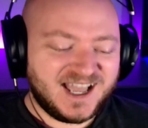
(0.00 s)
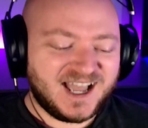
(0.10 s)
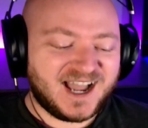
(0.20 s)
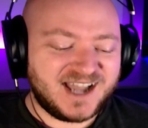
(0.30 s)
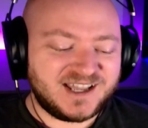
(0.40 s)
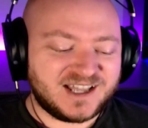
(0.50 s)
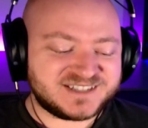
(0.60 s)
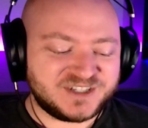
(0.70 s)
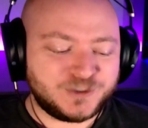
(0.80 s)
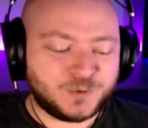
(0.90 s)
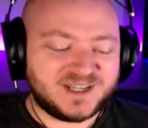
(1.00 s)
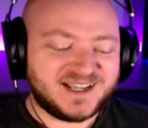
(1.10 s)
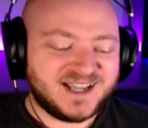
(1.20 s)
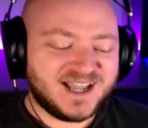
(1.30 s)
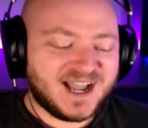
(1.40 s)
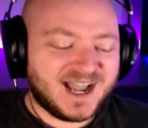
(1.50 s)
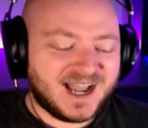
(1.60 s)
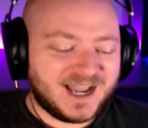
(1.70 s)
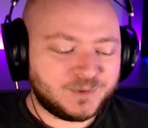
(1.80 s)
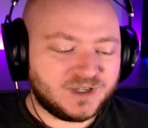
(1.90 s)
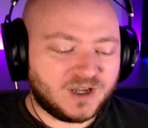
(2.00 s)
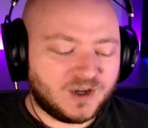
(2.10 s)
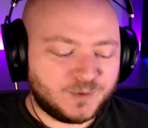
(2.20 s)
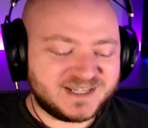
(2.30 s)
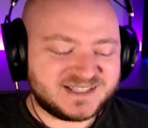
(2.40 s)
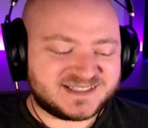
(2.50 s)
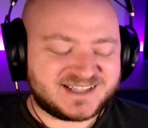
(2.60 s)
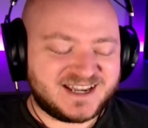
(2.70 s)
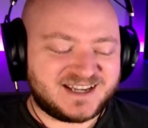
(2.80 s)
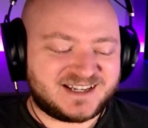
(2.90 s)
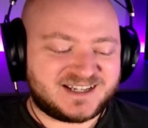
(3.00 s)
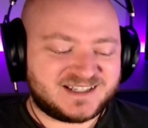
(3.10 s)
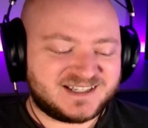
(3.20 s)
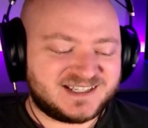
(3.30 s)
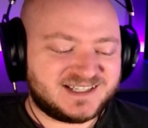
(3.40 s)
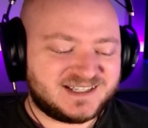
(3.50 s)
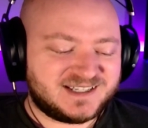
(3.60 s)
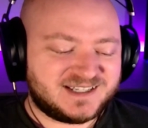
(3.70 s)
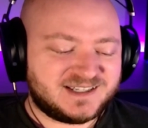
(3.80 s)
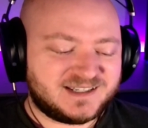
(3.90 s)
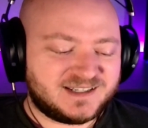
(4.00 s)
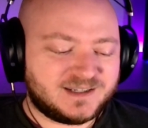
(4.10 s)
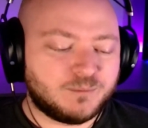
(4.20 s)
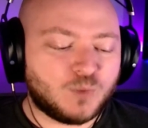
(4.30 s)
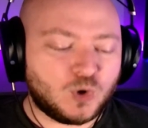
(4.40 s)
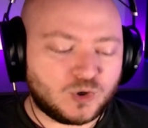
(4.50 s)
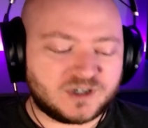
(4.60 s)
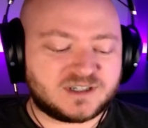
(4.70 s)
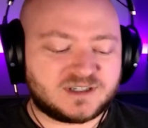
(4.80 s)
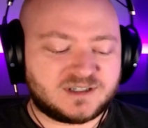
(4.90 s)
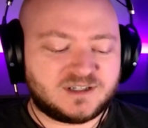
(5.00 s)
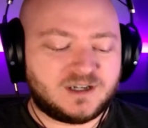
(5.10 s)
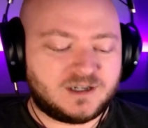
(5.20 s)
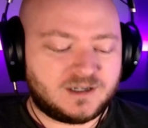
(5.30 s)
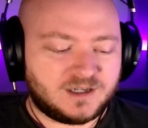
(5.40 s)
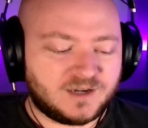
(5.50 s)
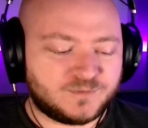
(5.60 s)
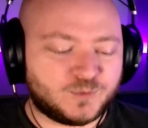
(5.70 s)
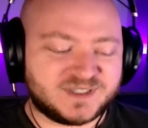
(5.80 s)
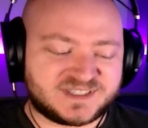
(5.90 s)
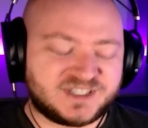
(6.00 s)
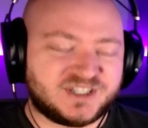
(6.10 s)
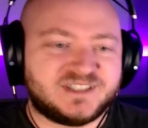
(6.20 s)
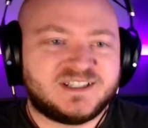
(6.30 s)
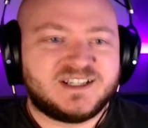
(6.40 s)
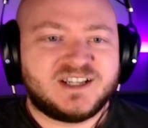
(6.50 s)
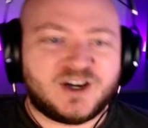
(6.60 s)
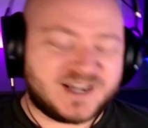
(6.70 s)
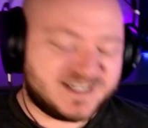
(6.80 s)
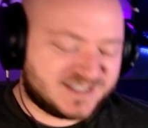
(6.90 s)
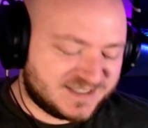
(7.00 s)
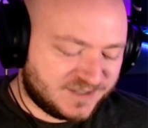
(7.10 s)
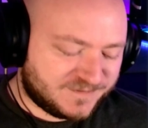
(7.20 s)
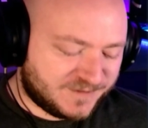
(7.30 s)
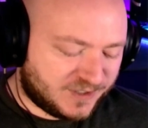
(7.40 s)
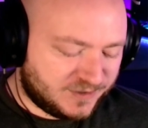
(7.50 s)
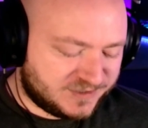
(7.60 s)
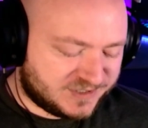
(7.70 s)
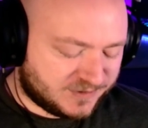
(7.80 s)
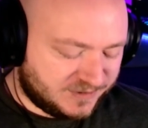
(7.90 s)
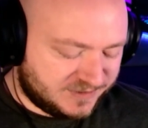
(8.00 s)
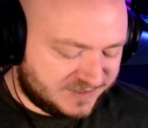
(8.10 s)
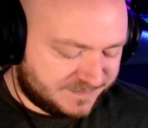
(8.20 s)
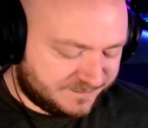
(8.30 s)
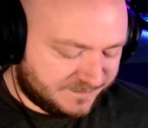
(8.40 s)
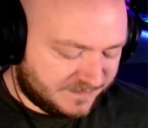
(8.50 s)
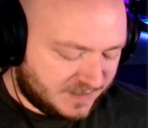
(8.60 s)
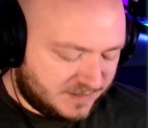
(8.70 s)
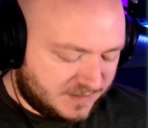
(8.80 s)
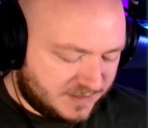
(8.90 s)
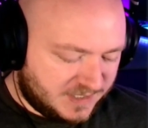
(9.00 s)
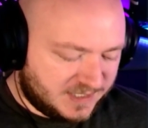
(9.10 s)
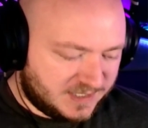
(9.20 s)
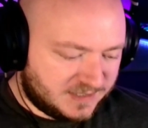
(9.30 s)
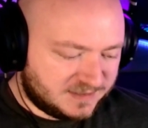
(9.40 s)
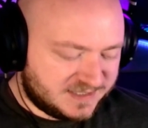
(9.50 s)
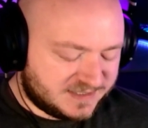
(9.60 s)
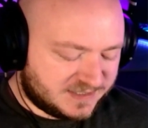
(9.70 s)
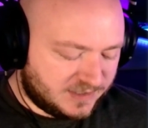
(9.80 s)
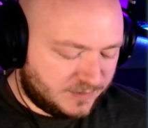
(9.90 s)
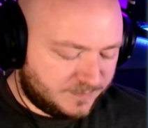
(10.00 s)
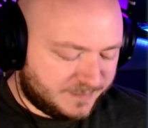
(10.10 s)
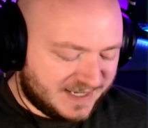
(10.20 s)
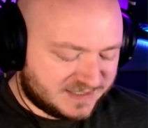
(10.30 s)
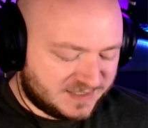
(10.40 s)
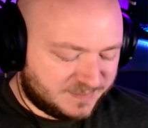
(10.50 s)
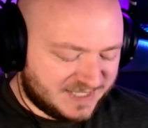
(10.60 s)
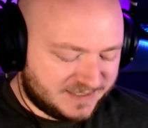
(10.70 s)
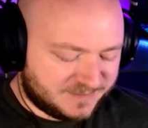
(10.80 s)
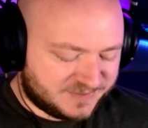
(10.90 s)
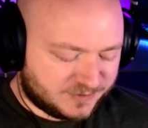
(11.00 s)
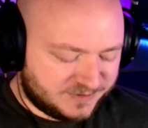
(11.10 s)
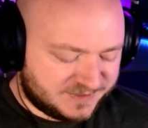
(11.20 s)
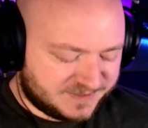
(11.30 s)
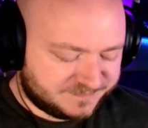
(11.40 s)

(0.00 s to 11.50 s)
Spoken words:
I'll tell you what. I will always take more of what's good. Okay, so that's all for the gold scrolls. Let's go back to the platinum scrolls.